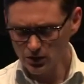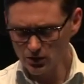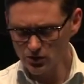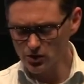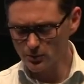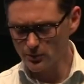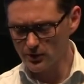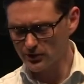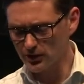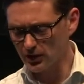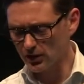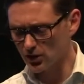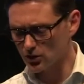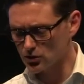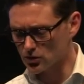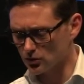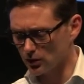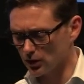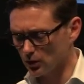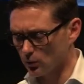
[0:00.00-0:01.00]
you should be thinking
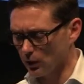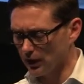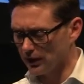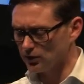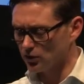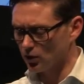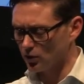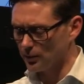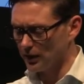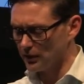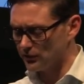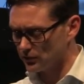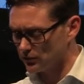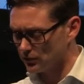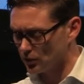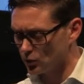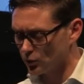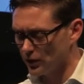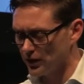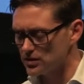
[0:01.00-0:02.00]
straight away, not
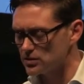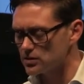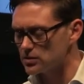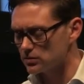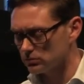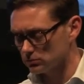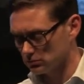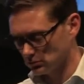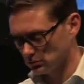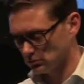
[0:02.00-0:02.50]
about grids.